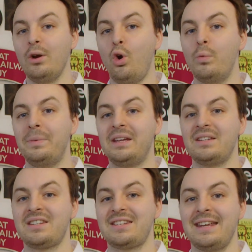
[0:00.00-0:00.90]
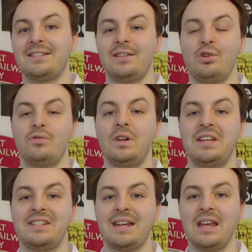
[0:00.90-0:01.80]
Hornby can stick to those
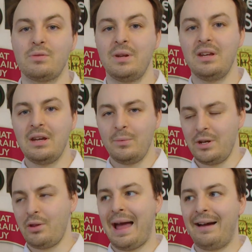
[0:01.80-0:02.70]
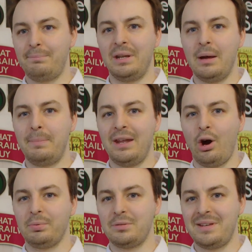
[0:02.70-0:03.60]
release dates. We know they have been a bit
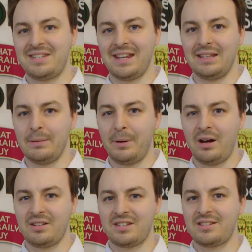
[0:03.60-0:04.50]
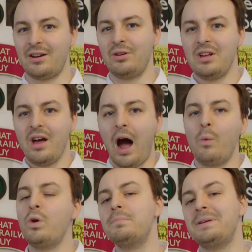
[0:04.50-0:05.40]
optimistic in the past, so I
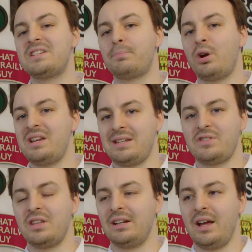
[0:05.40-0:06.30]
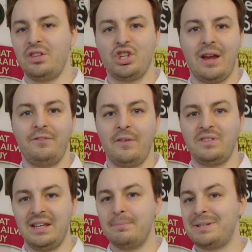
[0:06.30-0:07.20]
wouldn't be surprised if something like the
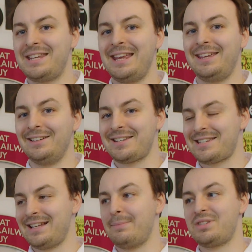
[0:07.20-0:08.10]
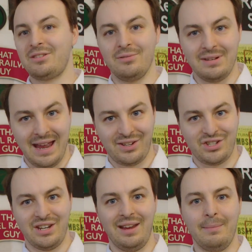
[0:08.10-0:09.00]
J50 in particular slips to
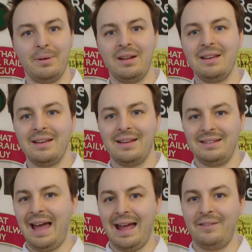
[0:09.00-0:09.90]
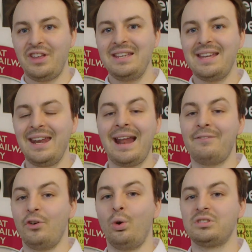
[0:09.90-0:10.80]
next year. But yeah, if they can get it
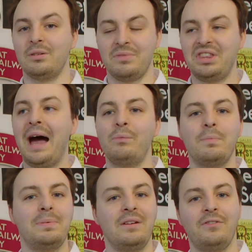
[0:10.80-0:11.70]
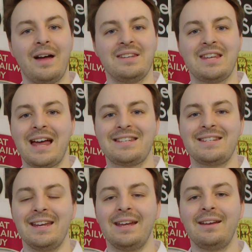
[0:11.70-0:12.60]
out for autumn, that would be
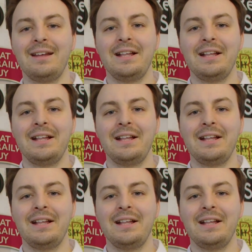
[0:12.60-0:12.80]
fantastic.